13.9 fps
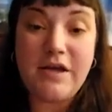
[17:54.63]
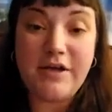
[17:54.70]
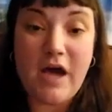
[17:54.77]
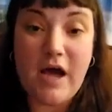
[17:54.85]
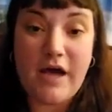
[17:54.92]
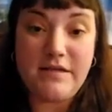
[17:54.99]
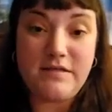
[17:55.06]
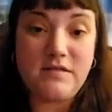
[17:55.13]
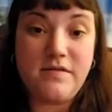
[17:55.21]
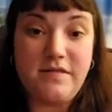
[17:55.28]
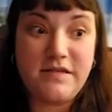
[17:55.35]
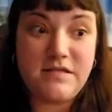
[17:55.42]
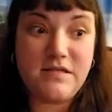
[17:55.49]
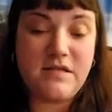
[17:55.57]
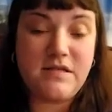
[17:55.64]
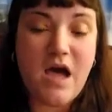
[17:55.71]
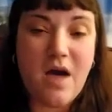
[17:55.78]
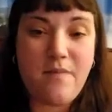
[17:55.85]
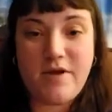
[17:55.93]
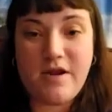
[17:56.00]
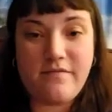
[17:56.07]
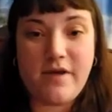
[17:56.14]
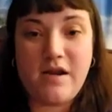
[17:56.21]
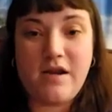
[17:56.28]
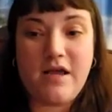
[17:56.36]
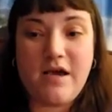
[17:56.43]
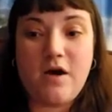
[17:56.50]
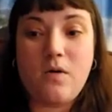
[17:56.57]
"Guys, this is happening right
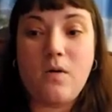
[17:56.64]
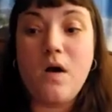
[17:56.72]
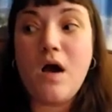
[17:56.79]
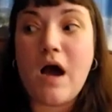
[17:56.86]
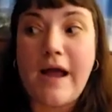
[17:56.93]
now.